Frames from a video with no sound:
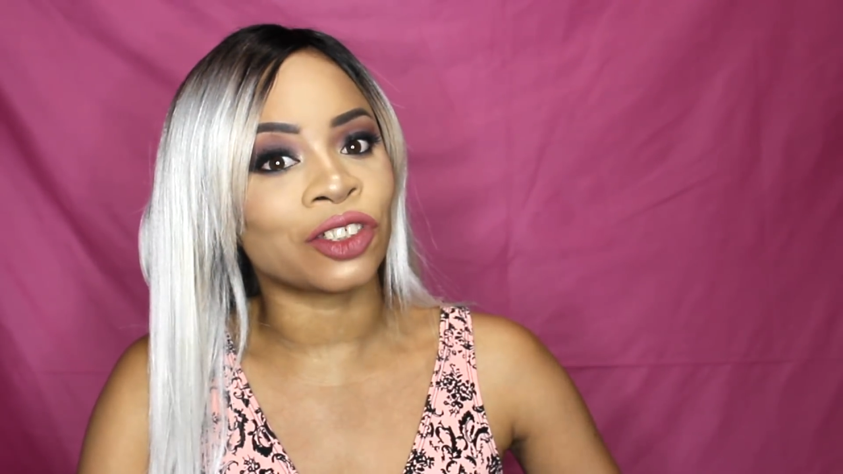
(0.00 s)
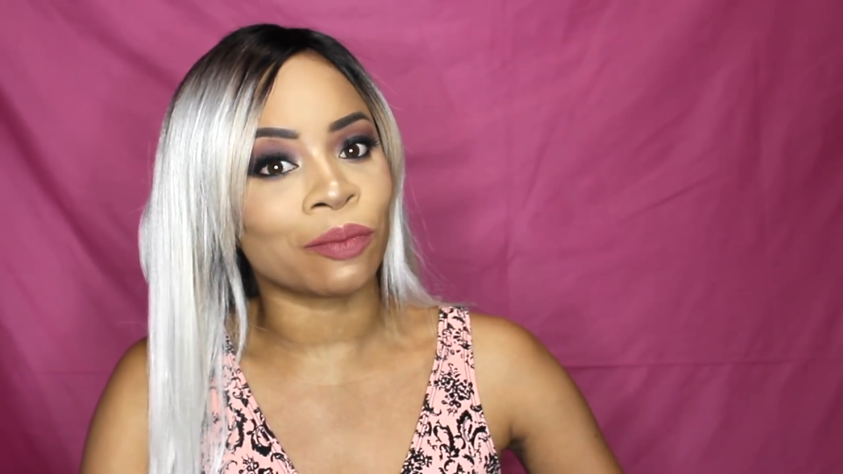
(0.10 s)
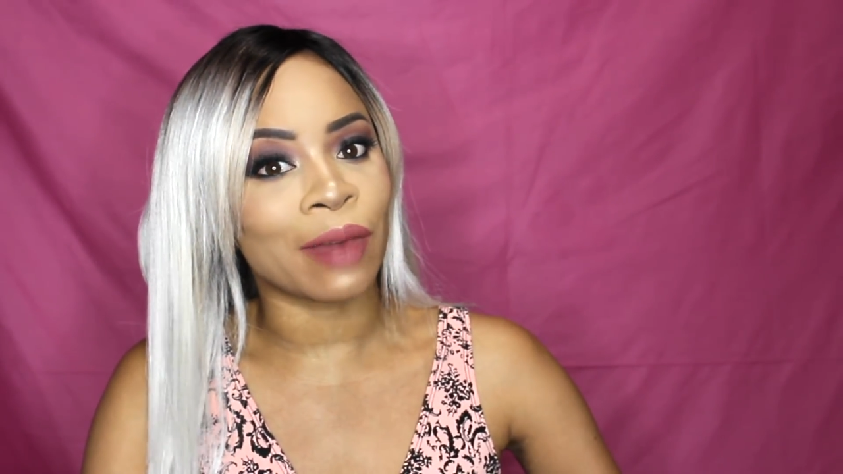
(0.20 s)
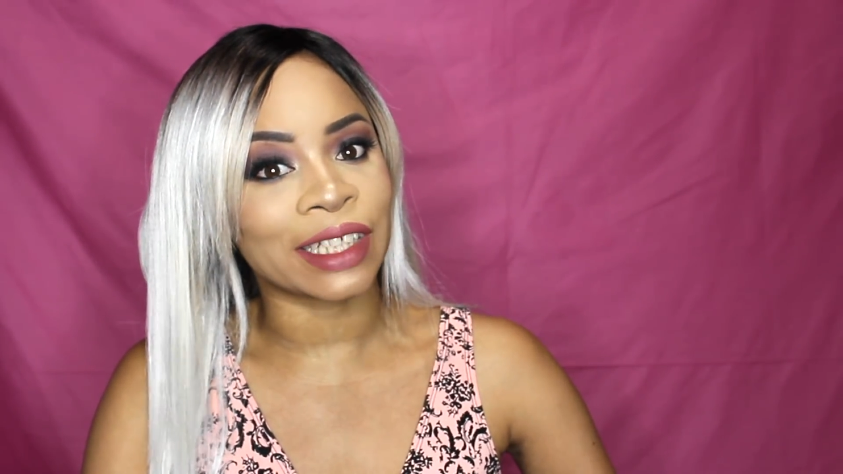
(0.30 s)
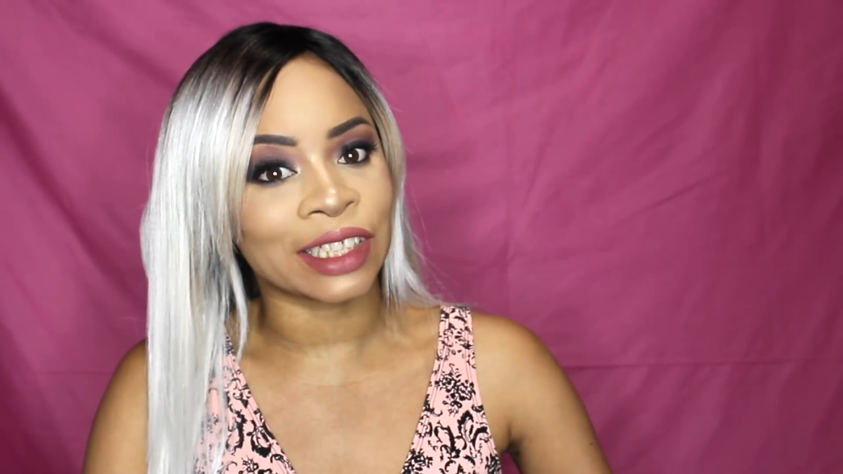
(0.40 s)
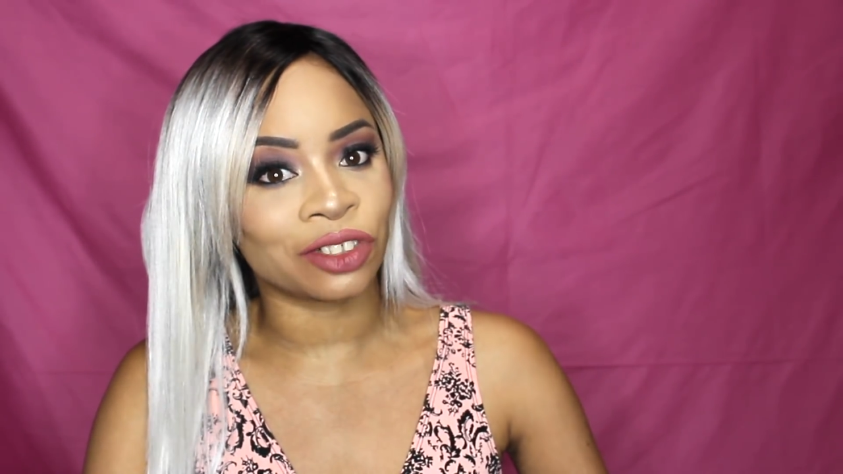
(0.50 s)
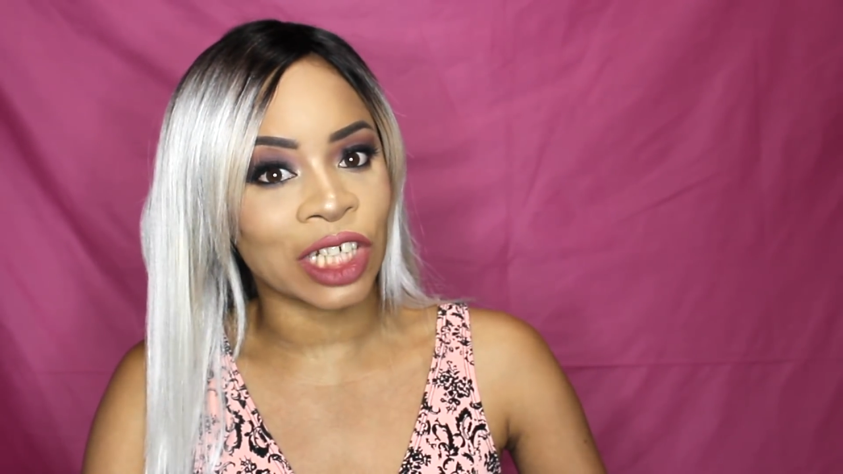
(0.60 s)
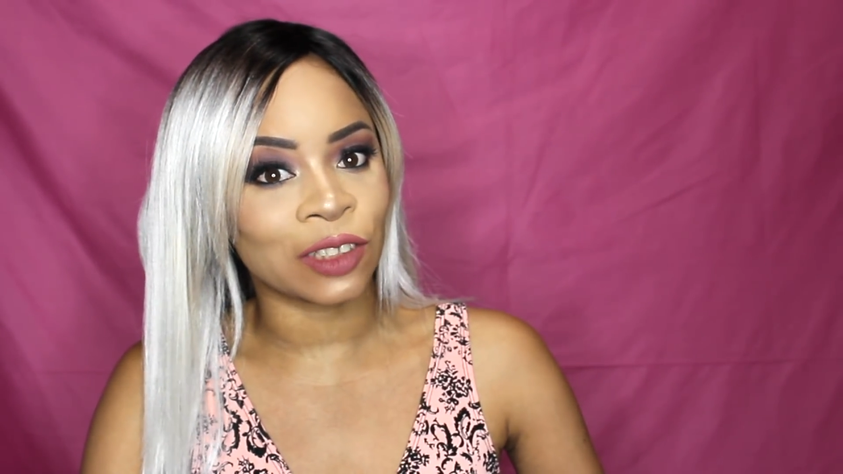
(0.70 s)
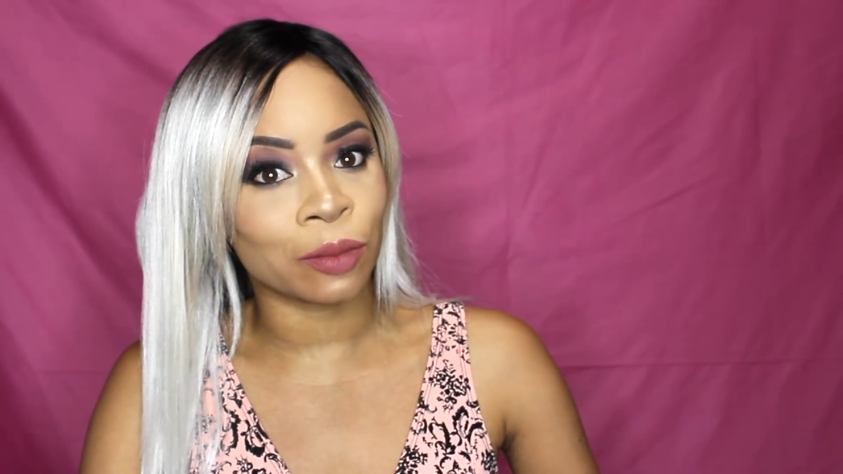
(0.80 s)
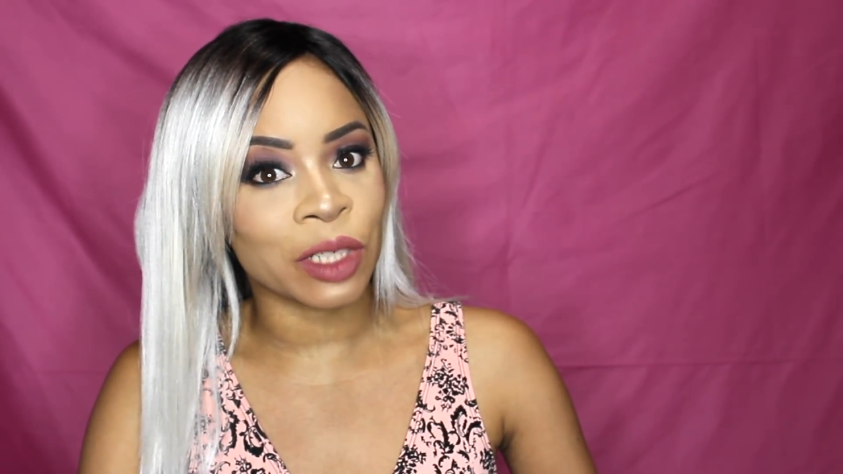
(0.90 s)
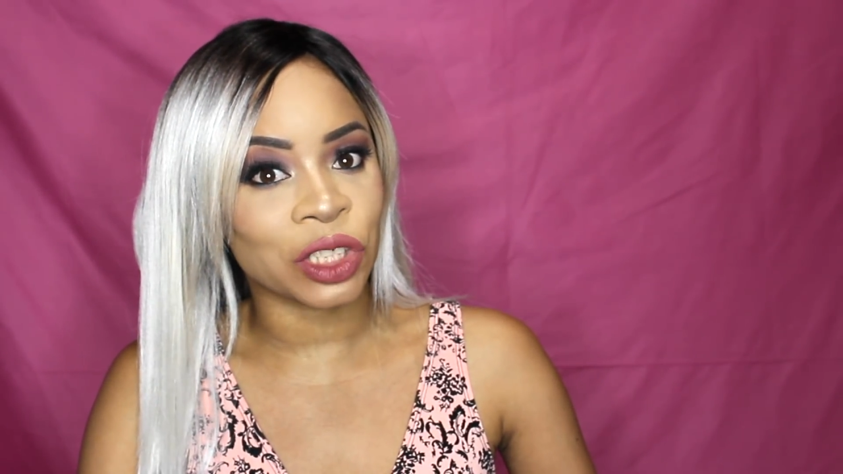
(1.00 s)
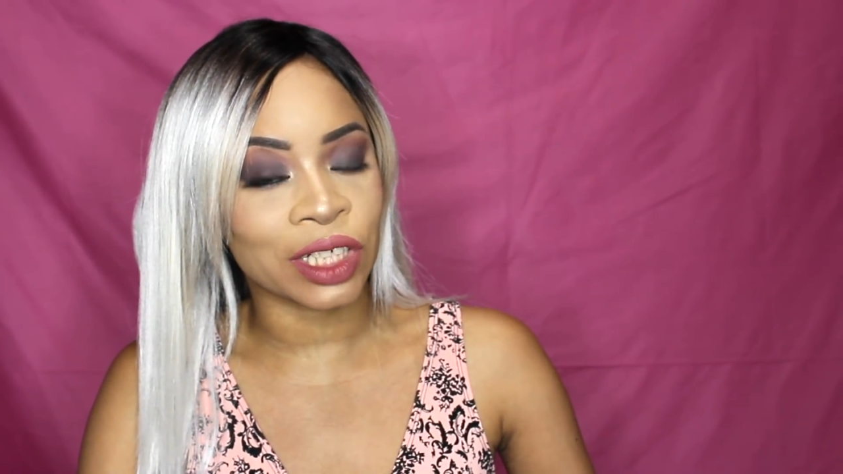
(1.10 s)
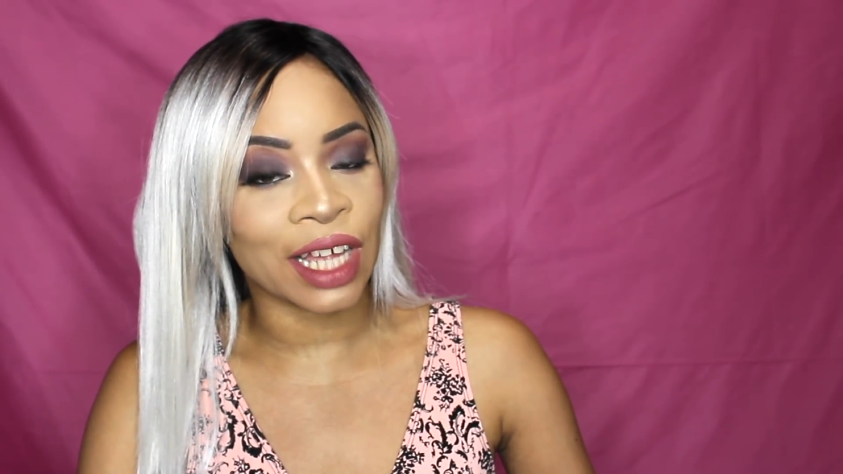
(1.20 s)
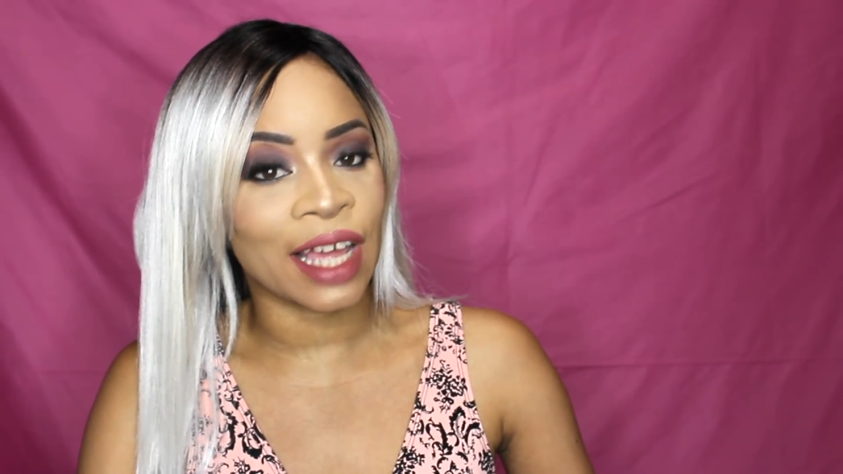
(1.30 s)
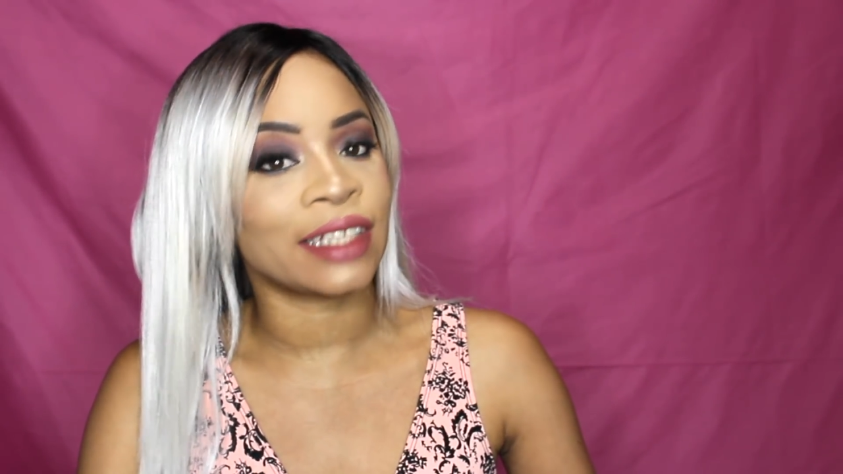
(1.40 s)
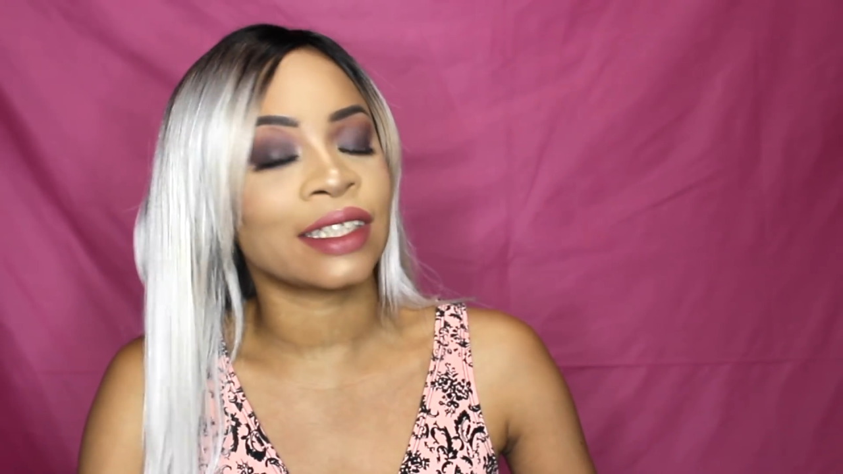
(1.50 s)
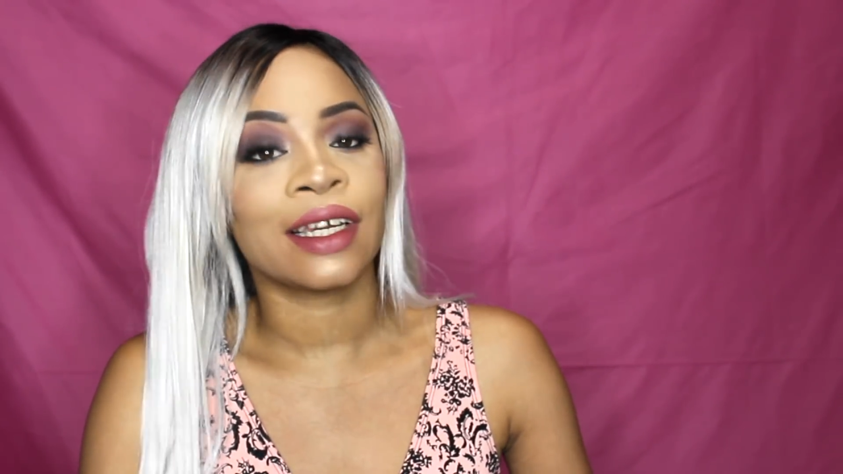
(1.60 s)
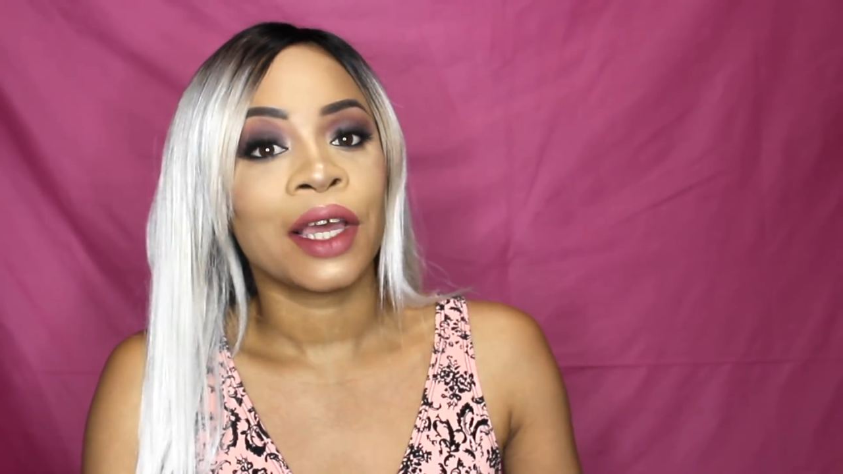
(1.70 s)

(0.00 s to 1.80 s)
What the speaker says: dramatic transformation, guys,